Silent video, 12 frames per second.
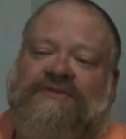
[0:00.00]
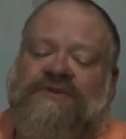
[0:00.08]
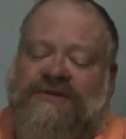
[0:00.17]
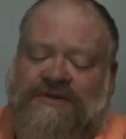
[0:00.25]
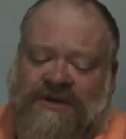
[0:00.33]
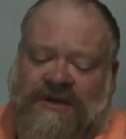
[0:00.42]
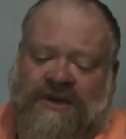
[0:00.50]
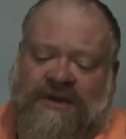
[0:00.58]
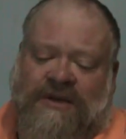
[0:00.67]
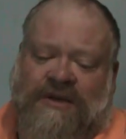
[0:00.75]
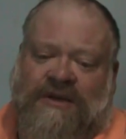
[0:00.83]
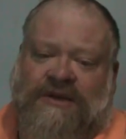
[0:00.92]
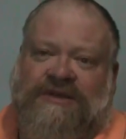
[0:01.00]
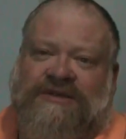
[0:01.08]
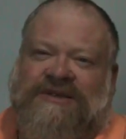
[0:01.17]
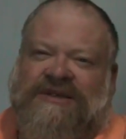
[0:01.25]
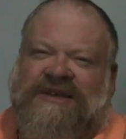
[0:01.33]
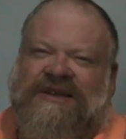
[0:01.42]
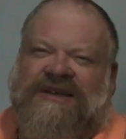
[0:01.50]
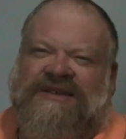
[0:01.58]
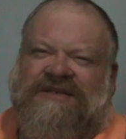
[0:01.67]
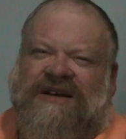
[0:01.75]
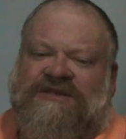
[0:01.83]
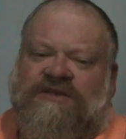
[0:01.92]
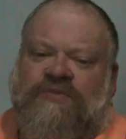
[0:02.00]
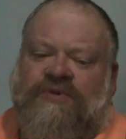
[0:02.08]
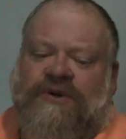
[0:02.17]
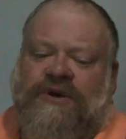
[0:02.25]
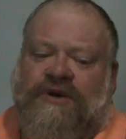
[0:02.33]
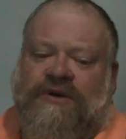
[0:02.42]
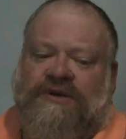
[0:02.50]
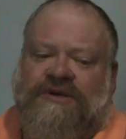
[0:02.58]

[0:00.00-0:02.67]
which she needs lots of prayer.